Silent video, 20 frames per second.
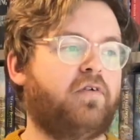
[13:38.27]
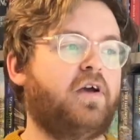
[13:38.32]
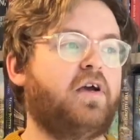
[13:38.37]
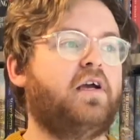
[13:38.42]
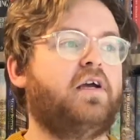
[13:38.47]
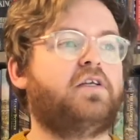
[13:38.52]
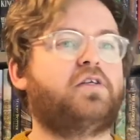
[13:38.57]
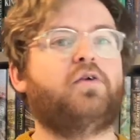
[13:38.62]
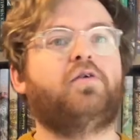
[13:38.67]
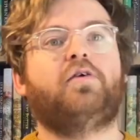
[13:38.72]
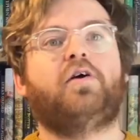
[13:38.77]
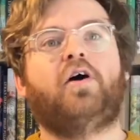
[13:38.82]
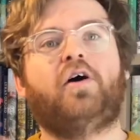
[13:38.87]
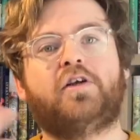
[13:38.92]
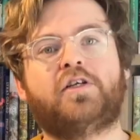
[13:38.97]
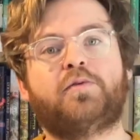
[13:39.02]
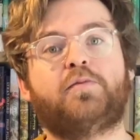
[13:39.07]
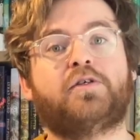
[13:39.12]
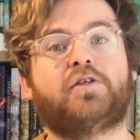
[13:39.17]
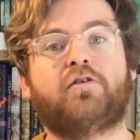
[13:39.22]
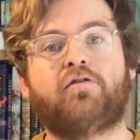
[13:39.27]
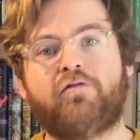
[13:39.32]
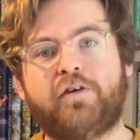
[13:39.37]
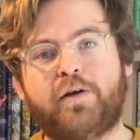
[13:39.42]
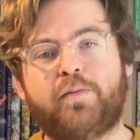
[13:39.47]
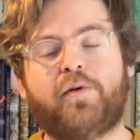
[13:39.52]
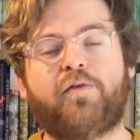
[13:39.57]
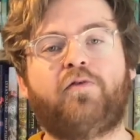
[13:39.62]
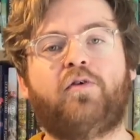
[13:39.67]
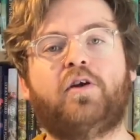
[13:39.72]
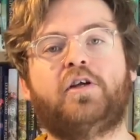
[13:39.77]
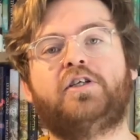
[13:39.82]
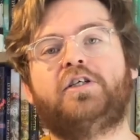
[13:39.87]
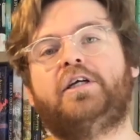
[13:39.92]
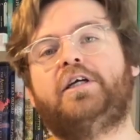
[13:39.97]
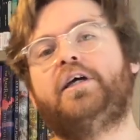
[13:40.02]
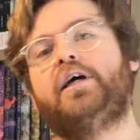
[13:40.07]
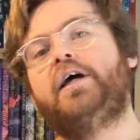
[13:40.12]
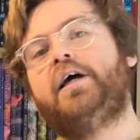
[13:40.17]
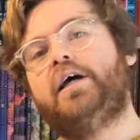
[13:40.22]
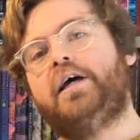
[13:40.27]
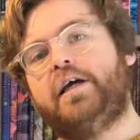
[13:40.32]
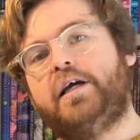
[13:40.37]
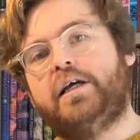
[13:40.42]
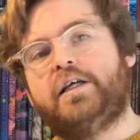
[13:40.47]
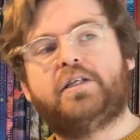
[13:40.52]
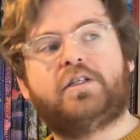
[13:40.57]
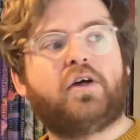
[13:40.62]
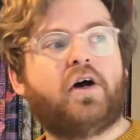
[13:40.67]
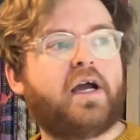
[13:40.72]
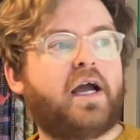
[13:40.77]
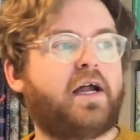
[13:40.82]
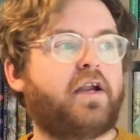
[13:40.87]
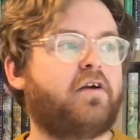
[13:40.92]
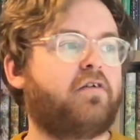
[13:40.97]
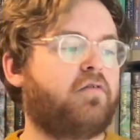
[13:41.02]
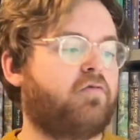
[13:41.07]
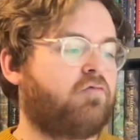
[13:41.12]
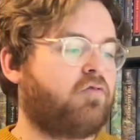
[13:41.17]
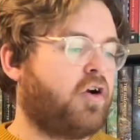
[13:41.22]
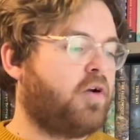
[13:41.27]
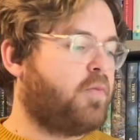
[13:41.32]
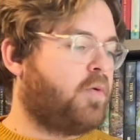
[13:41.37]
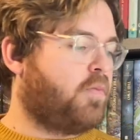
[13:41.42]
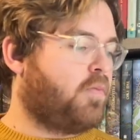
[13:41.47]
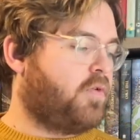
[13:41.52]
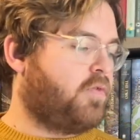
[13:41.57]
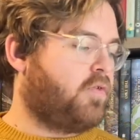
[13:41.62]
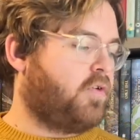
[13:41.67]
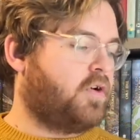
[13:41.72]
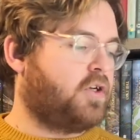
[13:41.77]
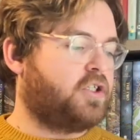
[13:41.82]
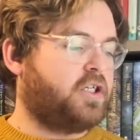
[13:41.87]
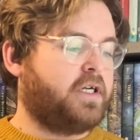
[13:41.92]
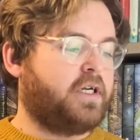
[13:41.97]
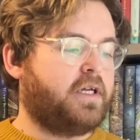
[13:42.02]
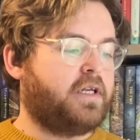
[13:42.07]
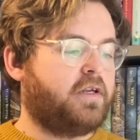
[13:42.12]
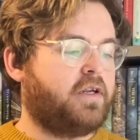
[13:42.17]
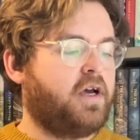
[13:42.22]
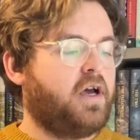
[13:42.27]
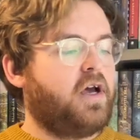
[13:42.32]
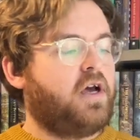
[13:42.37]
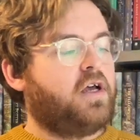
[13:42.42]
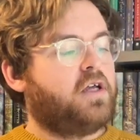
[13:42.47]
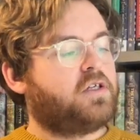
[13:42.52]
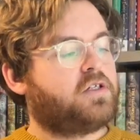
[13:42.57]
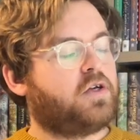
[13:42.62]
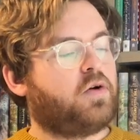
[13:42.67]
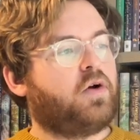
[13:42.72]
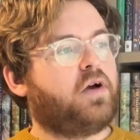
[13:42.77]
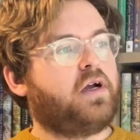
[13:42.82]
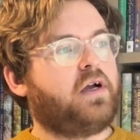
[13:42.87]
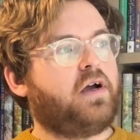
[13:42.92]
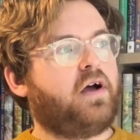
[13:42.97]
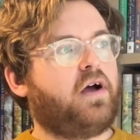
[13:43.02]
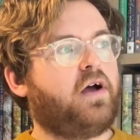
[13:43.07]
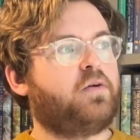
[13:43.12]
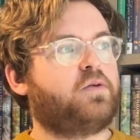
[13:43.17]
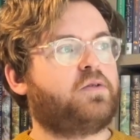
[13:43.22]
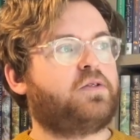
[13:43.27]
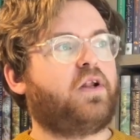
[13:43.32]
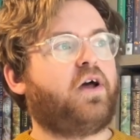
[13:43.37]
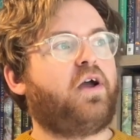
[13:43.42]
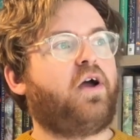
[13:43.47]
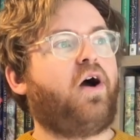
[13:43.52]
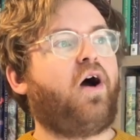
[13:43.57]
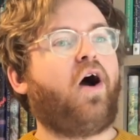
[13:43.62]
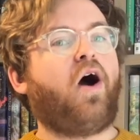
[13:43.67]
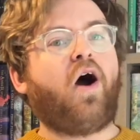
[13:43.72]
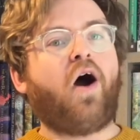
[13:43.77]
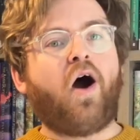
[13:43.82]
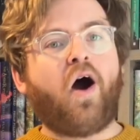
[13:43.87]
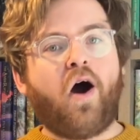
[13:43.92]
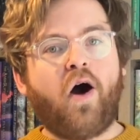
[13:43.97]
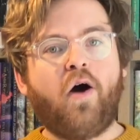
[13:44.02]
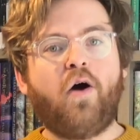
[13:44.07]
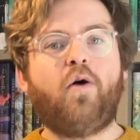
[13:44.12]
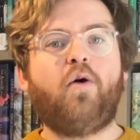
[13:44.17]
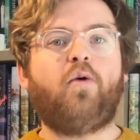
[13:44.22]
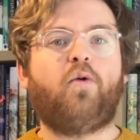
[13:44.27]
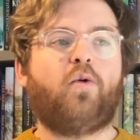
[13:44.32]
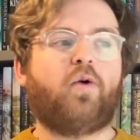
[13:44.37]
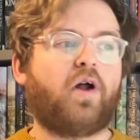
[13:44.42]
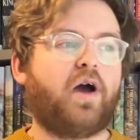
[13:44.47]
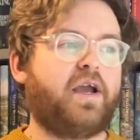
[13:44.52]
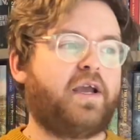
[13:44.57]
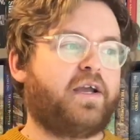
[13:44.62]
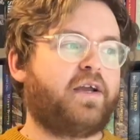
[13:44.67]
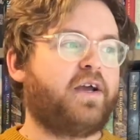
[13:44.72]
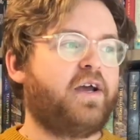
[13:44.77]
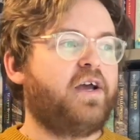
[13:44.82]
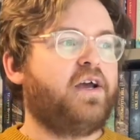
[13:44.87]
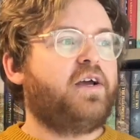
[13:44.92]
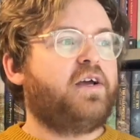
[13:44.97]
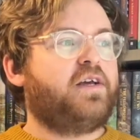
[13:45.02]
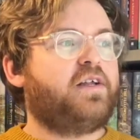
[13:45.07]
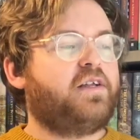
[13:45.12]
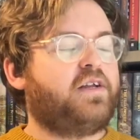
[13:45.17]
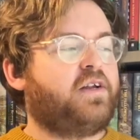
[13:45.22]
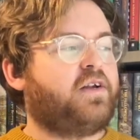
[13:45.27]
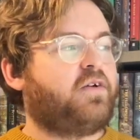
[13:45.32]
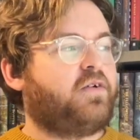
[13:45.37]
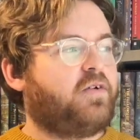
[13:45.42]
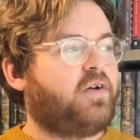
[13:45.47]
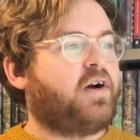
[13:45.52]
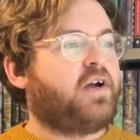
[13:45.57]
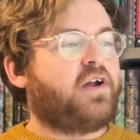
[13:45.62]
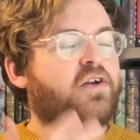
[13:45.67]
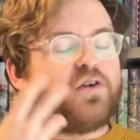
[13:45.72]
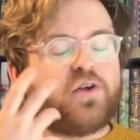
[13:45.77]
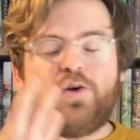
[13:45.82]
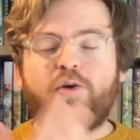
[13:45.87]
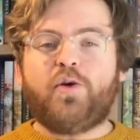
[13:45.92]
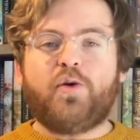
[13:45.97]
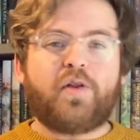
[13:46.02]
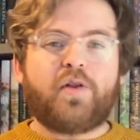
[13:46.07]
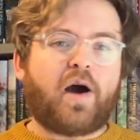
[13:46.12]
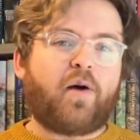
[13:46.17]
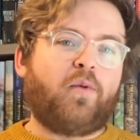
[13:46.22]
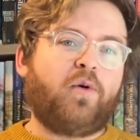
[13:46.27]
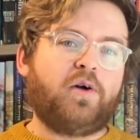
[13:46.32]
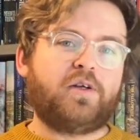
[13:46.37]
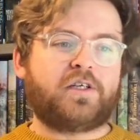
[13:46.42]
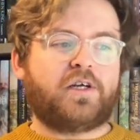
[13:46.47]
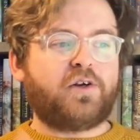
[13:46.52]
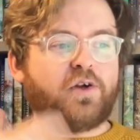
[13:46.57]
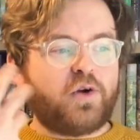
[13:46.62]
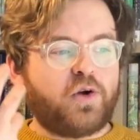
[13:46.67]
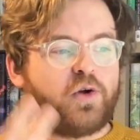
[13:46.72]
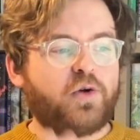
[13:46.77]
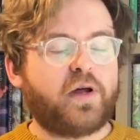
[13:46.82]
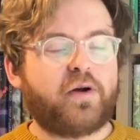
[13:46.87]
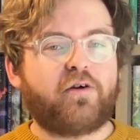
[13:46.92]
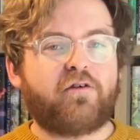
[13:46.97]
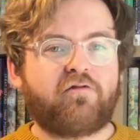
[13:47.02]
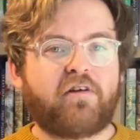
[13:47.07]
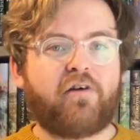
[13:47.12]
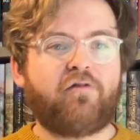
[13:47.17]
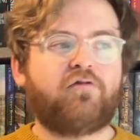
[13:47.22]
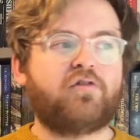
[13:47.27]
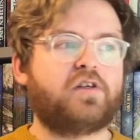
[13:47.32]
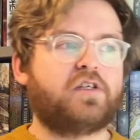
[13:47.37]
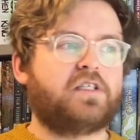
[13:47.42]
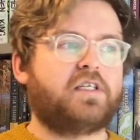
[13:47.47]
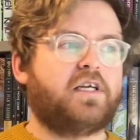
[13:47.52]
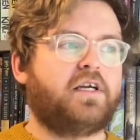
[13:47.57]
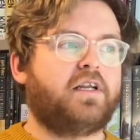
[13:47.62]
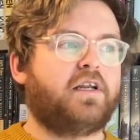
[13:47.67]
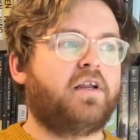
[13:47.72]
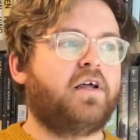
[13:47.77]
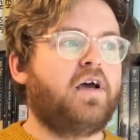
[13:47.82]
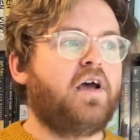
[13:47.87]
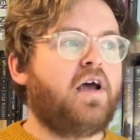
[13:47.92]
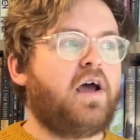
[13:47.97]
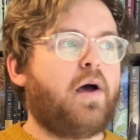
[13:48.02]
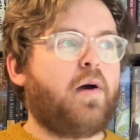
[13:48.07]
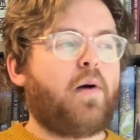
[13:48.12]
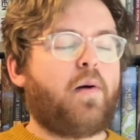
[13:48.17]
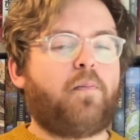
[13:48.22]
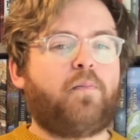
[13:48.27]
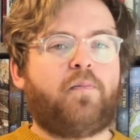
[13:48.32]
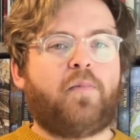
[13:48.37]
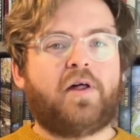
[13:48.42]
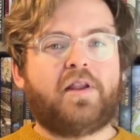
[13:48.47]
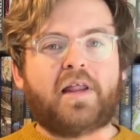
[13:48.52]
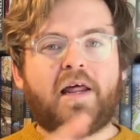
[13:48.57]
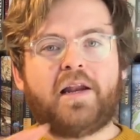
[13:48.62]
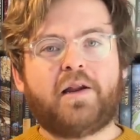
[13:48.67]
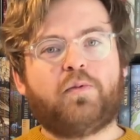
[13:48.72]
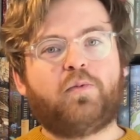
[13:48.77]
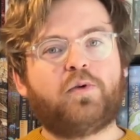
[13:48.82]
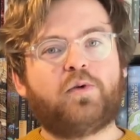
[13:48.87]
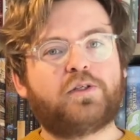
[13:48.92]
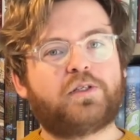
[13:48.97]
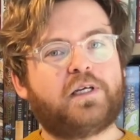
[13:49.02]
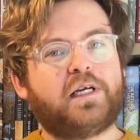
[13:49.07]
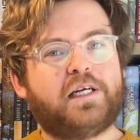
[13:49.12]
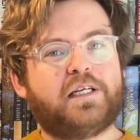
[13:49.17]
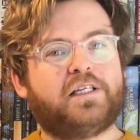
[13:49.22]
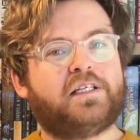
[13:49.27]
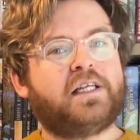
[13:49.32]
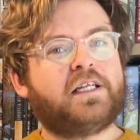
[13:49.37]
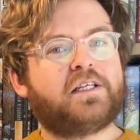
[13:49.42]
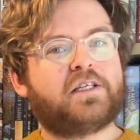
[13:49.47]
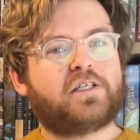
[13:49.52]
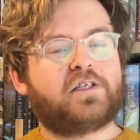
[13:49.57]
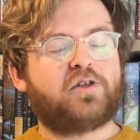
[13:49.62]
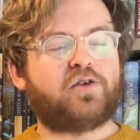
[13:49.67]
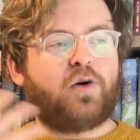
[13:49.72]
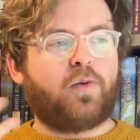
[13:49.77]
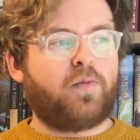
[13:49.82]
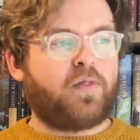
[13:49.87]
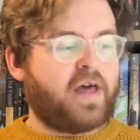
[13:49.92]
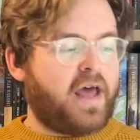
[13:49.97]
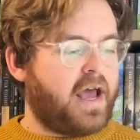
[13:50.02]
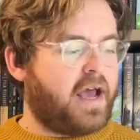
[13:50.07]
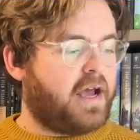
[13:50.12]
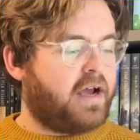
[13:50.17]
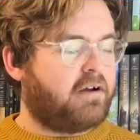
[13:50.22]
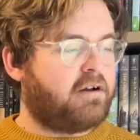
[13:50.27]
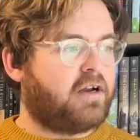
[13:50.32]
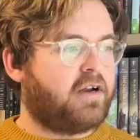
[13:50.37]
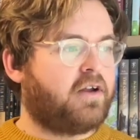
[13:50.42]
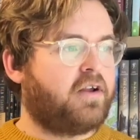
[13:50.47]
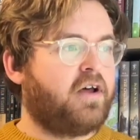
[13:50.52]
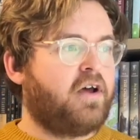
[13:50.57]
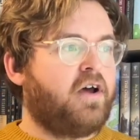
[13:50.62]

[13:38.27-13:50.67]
so Artemis in Greek mythology is Diana in Roman mythology. And so I was like, oh, like, I knew who that was, I knew who they were referencing, but then it didn't stop there. And